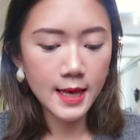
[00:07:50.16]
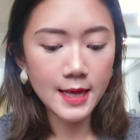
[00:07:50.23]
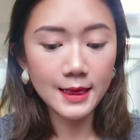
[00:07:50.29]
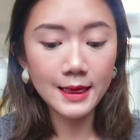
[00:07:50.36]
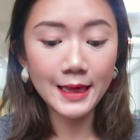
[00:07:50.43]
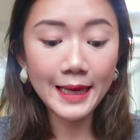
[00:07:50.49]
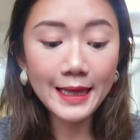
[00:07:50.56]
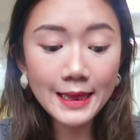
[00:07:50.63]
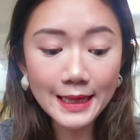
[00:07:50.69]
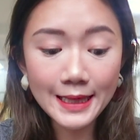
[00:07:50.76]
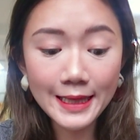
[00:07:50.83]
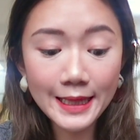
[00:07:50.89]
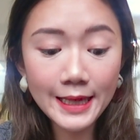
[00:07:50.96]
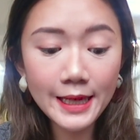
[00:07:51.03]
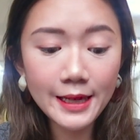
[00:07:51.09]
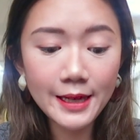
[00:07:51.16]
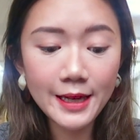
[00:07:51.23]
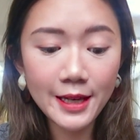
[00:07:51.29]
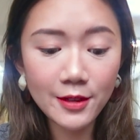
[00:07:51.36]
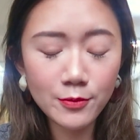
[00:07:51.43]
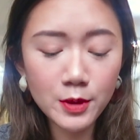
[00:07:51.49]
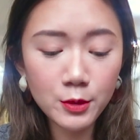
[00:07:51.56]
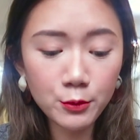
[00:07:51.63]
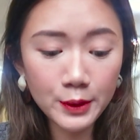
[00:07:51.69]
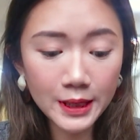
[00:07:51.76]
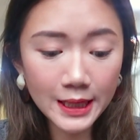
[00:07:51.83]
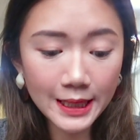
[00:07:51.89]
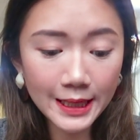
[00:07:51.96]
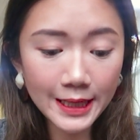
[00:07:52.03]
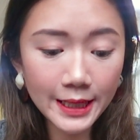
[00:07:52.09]
And lately, I've been
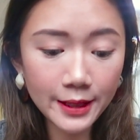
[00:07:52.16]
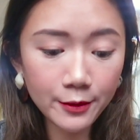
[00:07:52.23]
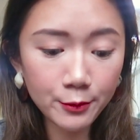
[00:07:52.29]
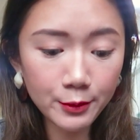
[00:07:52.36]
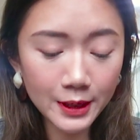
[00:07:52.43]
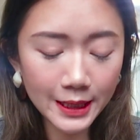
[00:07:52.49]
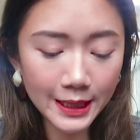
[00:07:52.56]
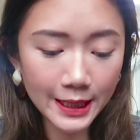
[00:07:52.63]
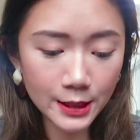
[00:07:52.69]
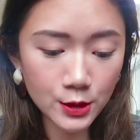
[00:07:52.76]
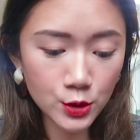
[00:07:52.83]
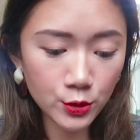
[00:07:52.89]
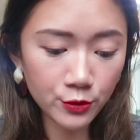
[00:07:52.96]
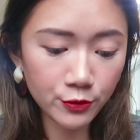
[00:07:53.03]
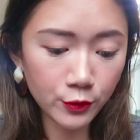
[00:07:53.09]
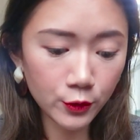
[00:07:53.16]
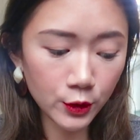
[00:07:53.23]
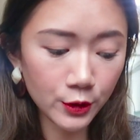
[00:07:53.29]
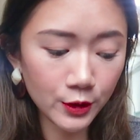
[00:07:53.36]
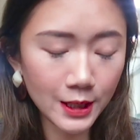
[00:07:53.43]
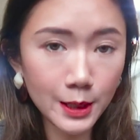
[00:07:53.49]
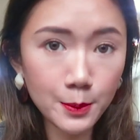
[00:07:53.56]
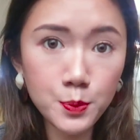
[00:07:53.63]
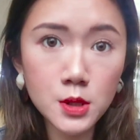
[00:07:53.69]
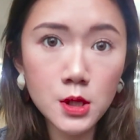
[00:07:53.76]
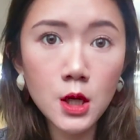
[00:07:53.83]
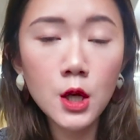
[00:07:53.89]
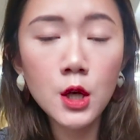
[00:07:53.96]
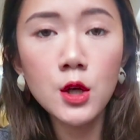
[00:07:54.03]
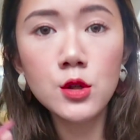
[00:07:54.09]
really into fuller lips.
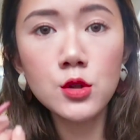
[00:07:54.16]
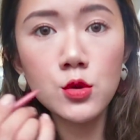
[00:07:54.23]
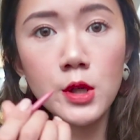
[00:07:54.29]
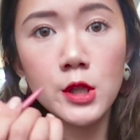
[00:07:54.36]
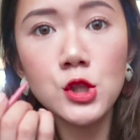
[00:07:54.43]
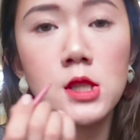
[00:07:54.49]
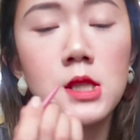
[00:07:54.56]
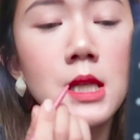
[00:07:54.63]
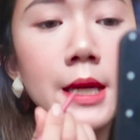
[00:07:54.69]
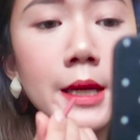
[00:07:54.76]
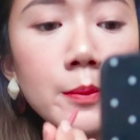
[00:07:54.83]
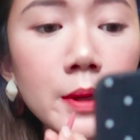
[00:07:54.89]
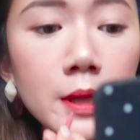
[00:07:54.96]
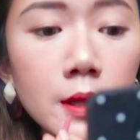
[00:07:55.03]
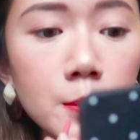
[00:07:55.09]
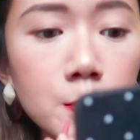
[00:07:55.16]
So I just line my